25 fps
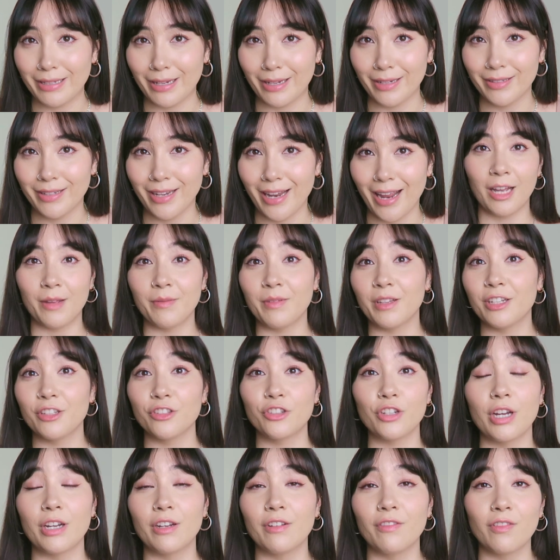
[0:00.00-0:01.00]
done. I'm gonna
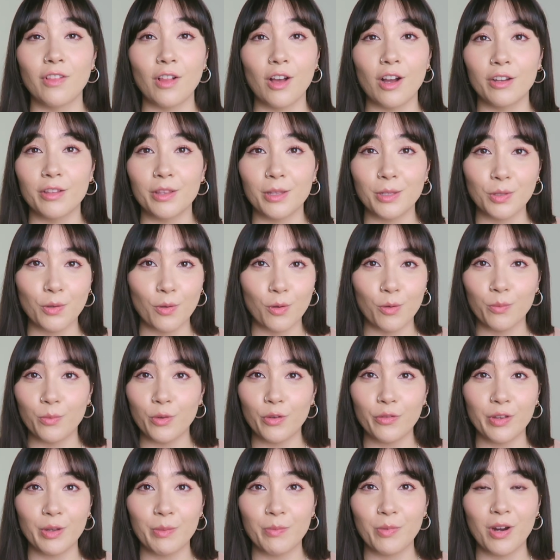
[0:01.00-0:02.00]
try to vlog this whole
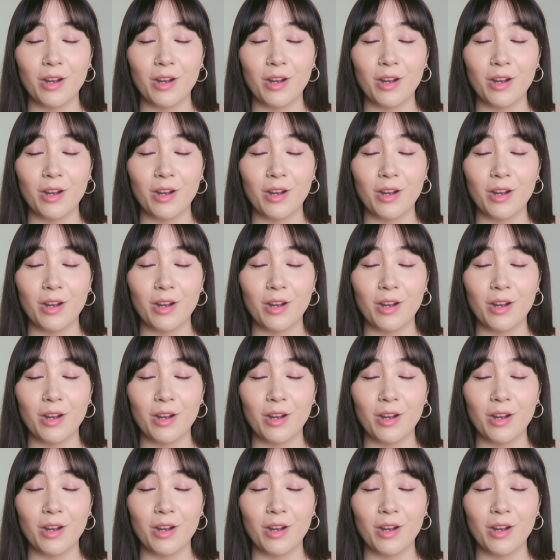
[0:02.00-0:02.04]
moving